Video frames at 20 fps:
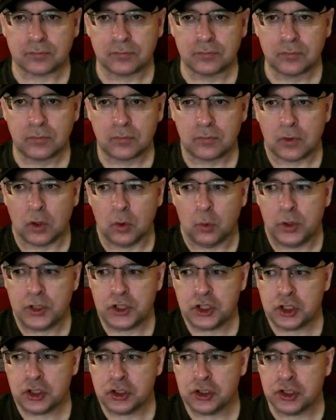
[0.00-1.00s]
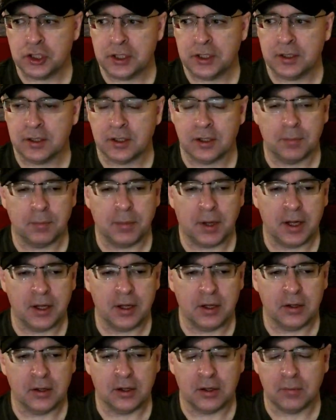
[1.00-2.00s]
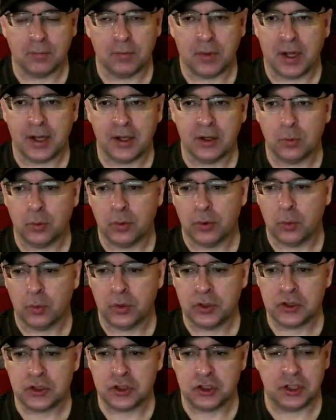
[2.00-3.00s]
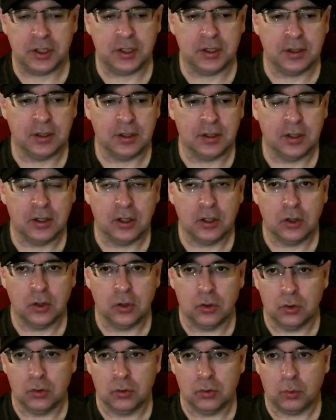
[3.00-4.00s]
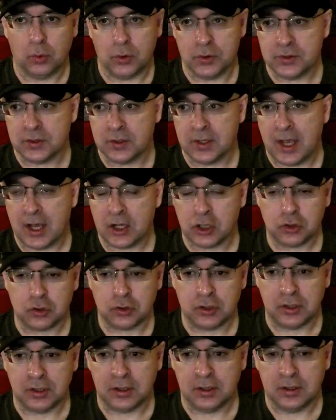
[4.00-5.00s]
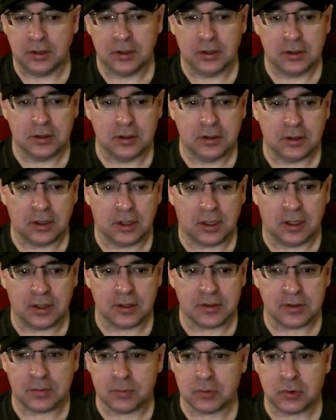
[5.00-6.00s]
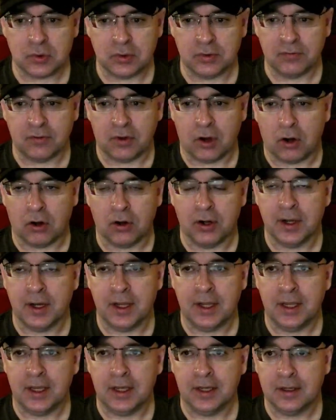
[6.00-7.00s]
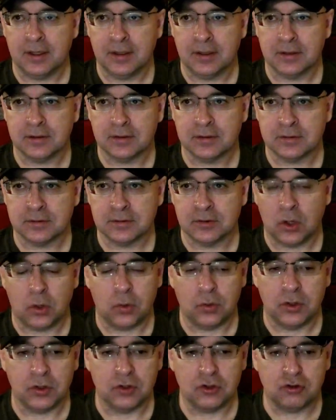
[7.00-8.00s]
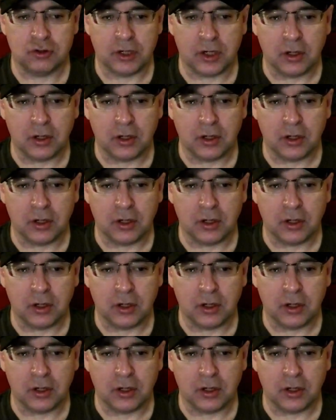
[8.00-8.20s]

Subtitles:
Which gene combined with which gene? Was it actually some sort of RNA coded trigger?